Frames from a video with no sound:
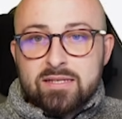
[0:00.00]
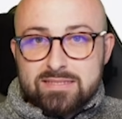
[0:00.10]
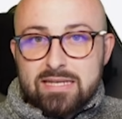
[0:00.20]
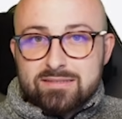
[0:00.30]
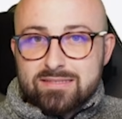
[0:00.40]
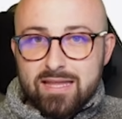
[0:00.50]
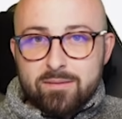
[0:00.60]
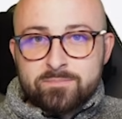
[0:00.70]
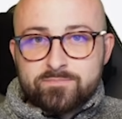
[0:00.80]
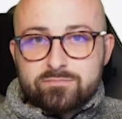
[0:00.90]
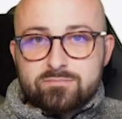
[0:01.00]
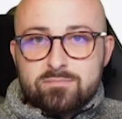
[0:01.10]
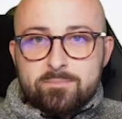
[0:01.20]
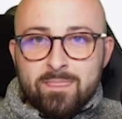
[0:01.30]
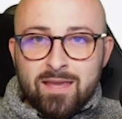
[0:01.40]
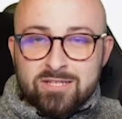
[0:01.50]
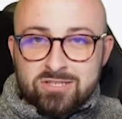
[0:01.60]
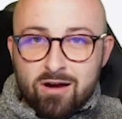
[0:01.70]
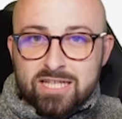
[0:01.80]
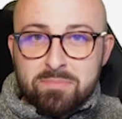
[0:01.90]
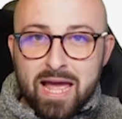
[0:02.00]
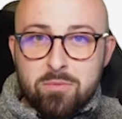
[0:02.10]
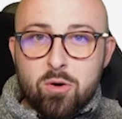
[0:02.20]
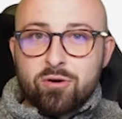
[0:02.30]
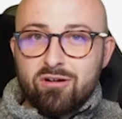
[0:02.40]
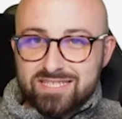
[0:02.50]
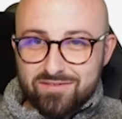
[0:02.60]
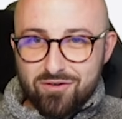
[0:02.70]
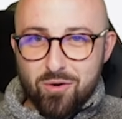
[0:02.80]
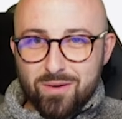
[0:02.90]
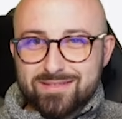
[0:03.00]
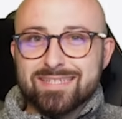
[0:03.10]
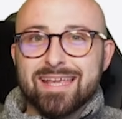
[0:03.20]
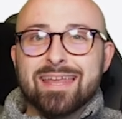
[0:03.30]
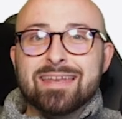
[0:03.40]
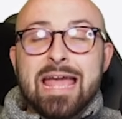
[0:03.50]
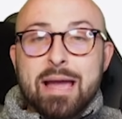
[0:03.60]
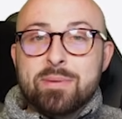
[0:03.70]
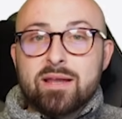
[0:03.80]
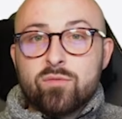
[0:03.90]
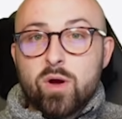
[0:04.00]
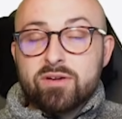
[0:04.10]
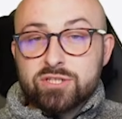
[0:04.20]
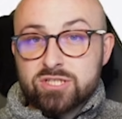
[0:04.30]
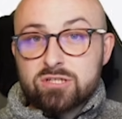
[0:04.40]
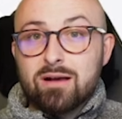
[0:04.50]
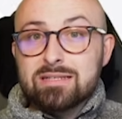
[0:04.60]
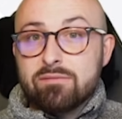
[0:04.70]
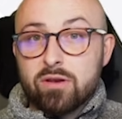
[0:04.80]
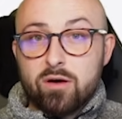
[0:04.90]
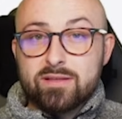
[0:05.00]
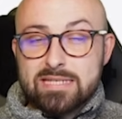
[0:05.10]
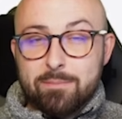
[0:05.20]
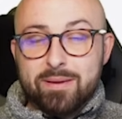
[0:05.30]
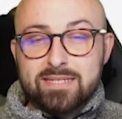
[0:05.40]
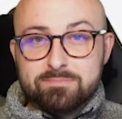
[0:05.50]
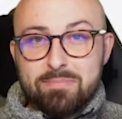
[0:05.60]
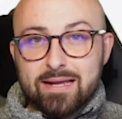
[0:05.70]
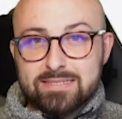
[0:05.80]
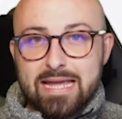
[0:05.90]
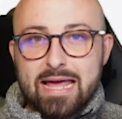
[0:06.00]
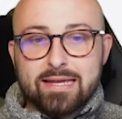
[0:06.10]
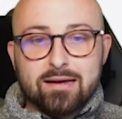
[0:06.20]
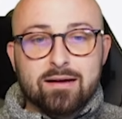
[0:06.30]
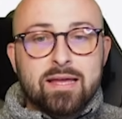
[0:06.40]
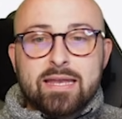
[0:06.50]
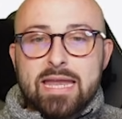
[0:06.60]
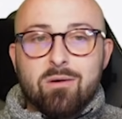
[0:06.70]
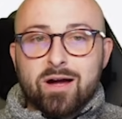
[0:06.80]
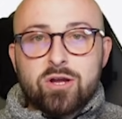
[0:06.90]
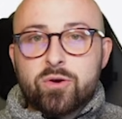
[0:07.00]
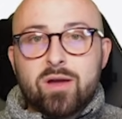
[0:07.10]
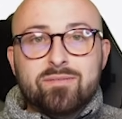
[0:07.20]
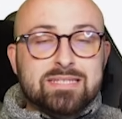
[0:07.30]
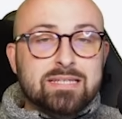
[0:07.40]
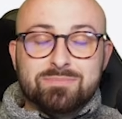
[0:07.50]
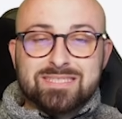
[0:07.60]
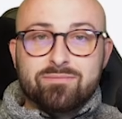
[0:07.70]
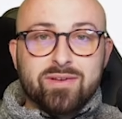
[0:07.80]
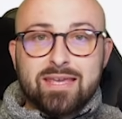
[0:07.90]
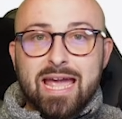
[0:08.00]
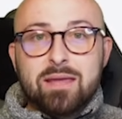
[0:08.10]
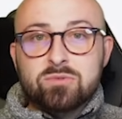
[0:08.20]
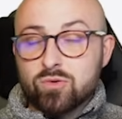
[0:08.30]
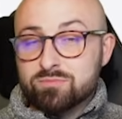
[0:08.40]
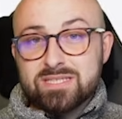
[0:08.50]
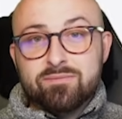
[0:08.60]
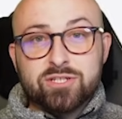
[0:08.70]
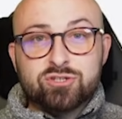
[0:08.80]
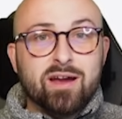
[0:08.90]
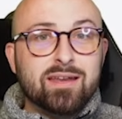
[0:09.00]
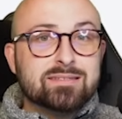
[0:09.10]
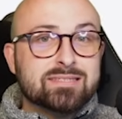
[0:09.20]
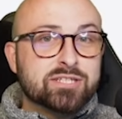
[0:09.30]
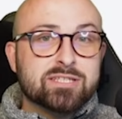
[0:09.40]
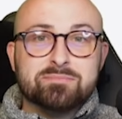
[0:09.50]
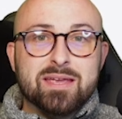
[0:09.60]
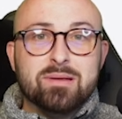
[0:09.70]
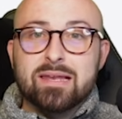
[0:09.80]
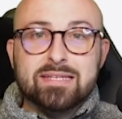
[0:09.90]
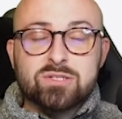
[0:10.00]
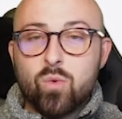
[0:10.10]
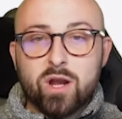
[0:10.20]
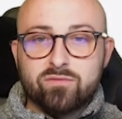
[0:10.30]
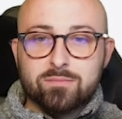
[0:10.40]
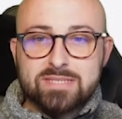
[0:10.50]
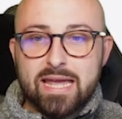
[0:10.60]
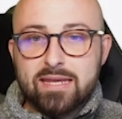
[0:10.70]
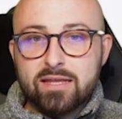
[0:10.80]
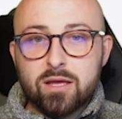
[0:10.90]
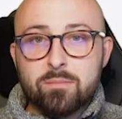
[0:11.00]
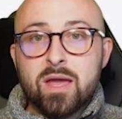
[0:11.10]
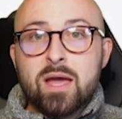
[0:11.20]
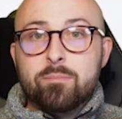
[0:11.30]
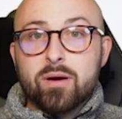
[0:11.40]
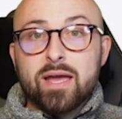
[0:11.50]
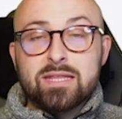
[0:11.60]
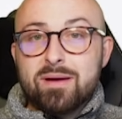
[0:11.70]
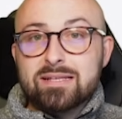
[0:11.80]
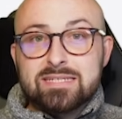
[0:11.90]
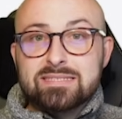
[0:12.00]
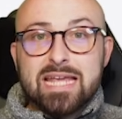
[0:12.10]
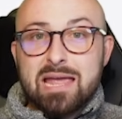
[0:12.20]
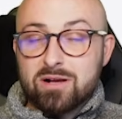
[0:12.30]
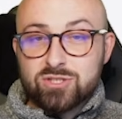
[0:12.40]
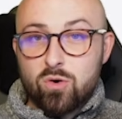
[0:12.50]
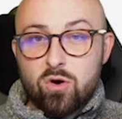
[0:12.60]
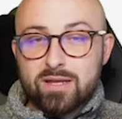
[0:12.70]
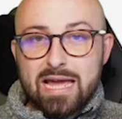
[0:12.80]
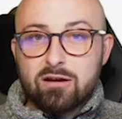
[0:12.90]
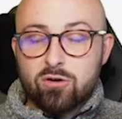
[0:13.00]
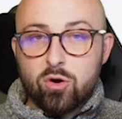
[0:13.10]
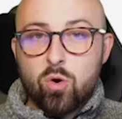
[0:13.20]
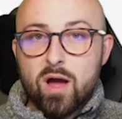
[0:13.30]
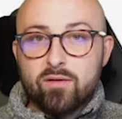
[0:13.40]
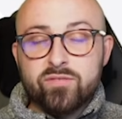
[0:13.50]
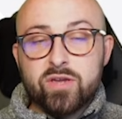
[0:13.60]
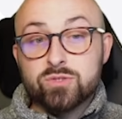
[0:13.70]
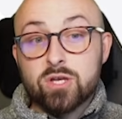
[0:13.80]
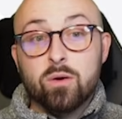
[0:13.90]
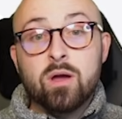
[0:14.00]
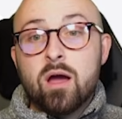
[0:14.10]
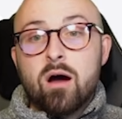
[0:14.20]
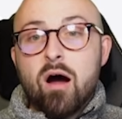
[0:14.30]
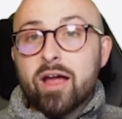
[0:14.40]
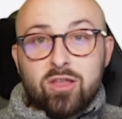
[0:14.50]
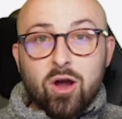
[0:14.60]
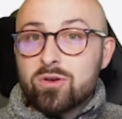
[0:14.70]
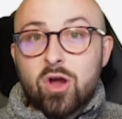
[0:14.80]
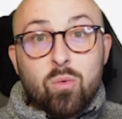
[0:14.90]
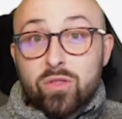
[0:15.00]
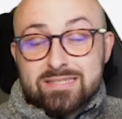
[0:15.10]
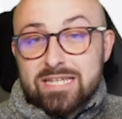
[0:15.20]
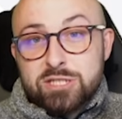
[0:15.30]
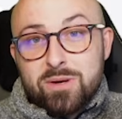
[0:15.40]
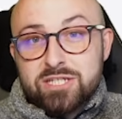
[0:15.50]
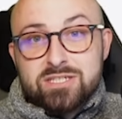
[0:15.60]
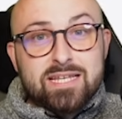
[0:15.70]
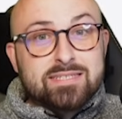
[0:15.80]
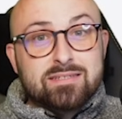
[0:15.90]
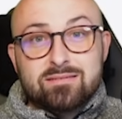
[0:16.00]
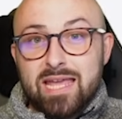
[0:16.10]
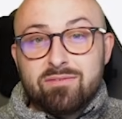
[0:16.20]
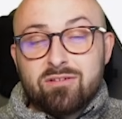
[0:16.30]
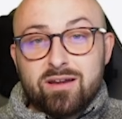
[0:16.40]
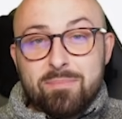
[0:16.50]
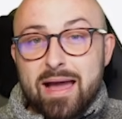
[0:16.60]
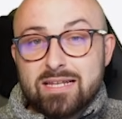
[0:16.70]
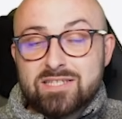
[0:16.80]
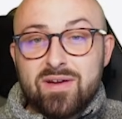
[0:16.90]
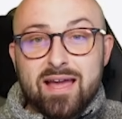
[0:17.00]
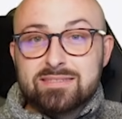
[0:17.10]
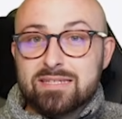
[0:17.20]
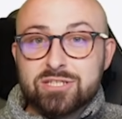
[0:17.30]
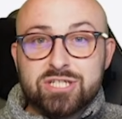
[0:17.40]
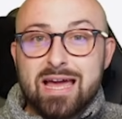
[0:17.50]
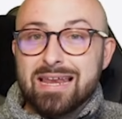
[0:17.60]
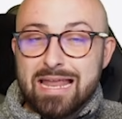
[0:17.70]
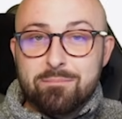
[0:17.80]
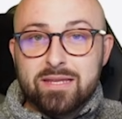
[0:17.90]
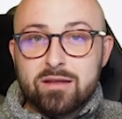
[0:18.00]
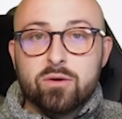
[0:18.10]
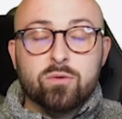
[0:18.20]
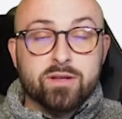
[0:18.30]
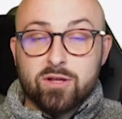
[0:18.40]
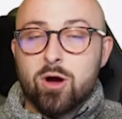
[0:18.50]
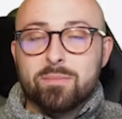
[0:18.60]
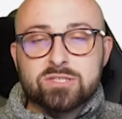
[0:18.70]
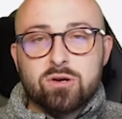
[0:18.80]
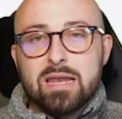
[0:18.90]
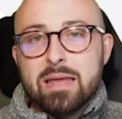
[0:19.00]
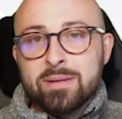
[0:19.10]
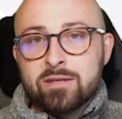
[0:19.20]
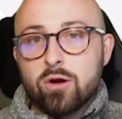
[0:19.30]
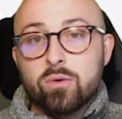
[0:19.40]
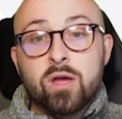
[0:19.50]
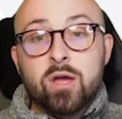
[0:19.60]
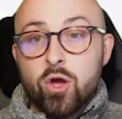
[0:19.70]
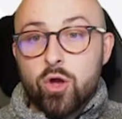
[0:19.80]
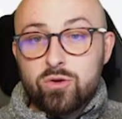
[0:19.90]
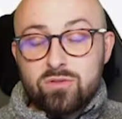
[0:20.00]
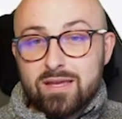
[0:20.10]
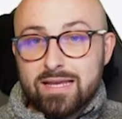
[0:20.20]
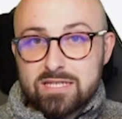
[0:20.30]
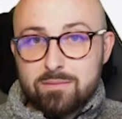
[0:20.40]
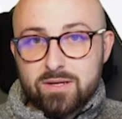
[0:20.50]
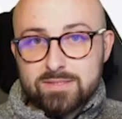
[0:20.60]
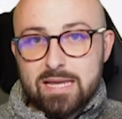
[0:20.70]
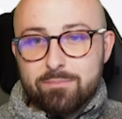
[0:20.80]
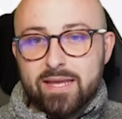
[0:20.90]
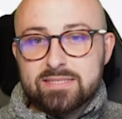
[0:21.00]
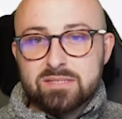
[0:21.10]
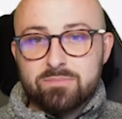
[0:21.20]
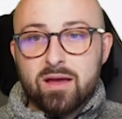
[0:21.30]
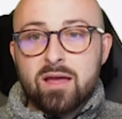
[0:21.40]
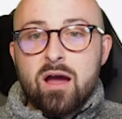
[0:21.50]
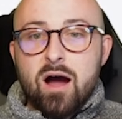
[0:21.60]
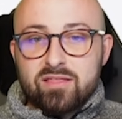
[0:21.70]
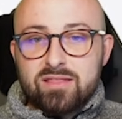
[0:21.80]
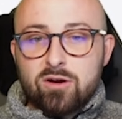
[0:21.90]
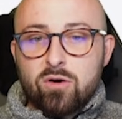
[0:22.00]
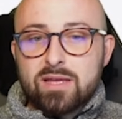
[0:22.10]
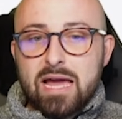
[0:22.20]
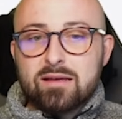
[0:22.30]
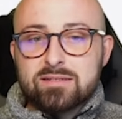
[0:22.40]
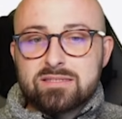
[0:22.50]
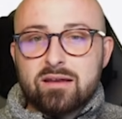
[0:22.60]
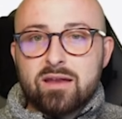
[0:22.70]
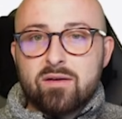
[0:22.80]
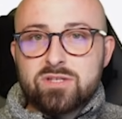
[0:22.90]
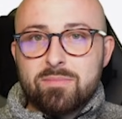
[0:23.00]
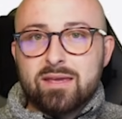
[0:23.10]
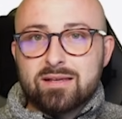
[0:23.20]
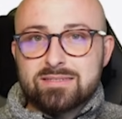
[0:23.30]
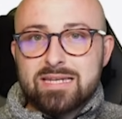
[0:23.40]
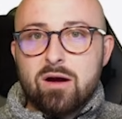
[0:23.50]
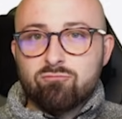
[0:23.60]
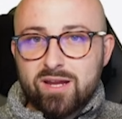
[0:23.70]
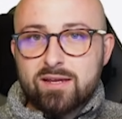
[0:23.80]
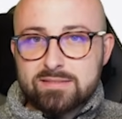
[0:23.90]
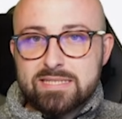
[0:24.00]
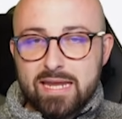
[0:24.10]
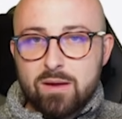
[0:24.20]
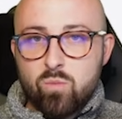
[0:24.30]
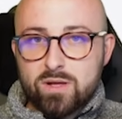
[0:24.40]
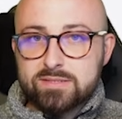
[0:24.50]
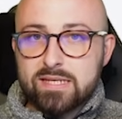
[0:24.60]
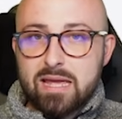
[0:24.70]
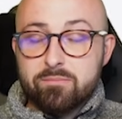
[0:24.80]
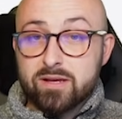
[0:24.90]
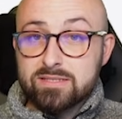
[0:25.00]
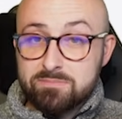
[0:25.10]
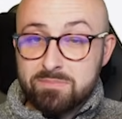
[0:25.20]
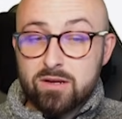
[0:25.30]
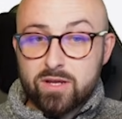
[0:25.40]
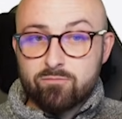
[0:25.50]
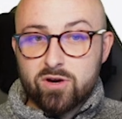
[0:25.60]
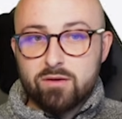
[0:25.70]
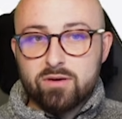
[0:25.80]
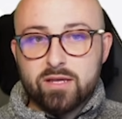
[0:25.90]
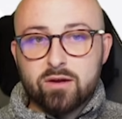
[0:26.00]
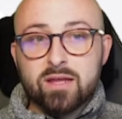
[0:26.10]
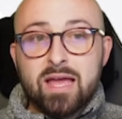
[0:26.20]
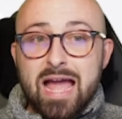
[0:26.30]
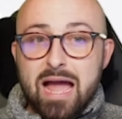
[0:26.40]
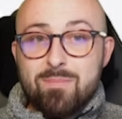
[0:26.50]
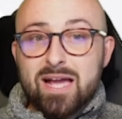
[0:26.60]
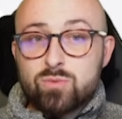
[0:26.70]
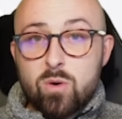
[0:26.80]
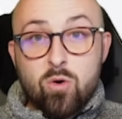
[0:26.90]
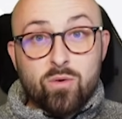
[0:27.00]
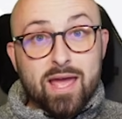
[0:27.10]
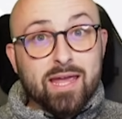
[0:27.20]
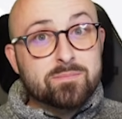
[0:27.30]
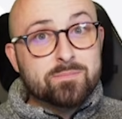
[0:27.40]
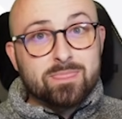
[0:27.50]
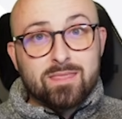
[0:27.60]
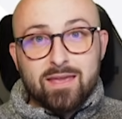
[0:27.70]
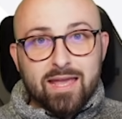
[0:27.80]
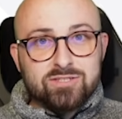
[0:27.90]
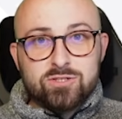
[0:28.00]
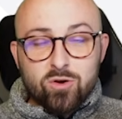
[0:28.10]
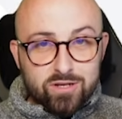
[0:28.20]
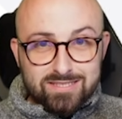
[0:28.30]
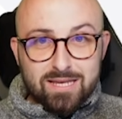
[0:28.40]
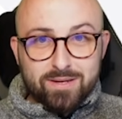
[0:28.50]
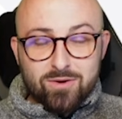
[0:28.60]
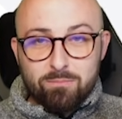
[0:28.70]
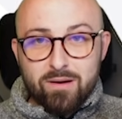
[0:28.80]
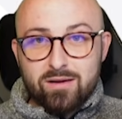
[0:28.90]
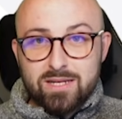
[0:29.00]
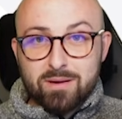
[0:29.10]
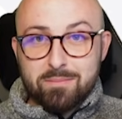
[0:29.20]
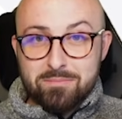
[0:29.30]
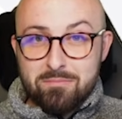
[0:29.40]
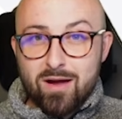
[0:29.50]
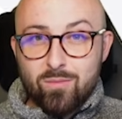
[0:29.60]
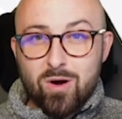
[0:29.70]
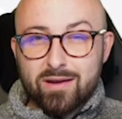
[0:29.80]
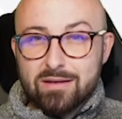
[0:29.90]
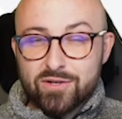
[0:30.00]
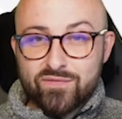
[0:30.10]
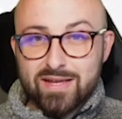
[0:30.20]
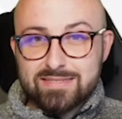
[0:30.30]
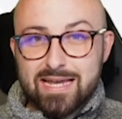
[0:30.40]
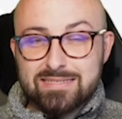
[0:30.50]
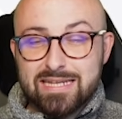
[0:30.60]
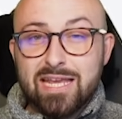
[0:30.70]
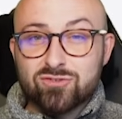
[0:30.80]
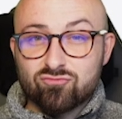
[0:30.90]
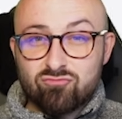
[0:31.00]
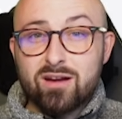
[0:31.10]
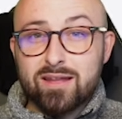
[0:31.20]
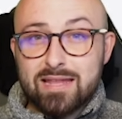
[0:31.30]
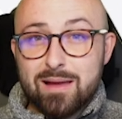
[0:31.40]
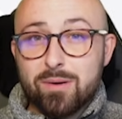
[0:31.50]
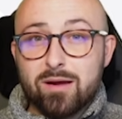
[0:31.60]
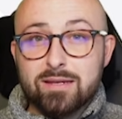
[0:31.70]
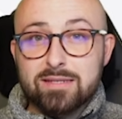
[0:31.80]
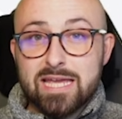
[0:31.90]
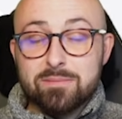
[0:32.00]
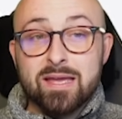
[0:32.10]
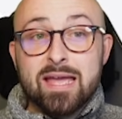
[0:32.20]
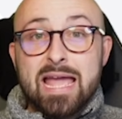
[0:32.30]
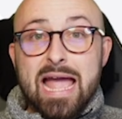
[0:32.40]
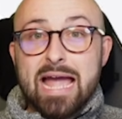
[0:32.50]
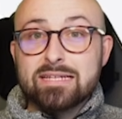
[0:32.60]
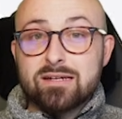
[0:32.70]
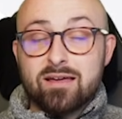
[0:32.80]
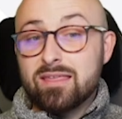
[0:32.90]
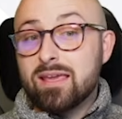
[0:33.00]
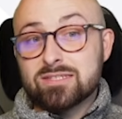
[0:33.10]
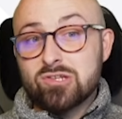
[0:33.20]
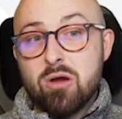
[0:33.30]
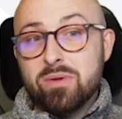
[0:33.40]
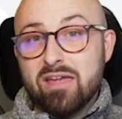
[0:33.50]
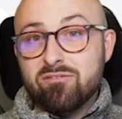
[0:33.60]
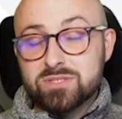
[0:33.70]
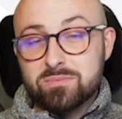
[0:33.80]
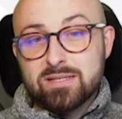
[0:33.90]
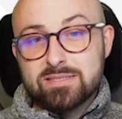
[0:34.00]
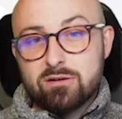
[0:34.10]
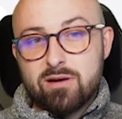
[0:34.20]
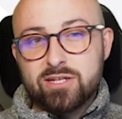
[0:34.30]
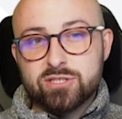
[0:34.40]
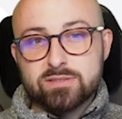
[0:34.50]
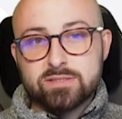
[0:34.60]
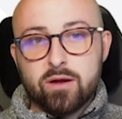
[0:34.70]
Since then, he started to play a more progressive role once again, and Milivojevic has started to give a lot of the set pieces back to Gallagher. Now, I don't know if it's in specific games or specific training sessions maybe lead to one of them taking them, but in the Man City game, I saw Conor Gallagher on quite a few, so I don't know what the situation is. If there are any Palace fans in the chat, let me know, or in the comments, sorry, let me know who you think is going to be on set pieces. But I think Conor Gallagher's done enough to make us now reconsider him once again because he's been looking really, really good. And Maxwell Cornet is not your typical Burnley player, but my word, he looks fantastic. He is running that Burnley team. And I think it's time we gave him some consideration.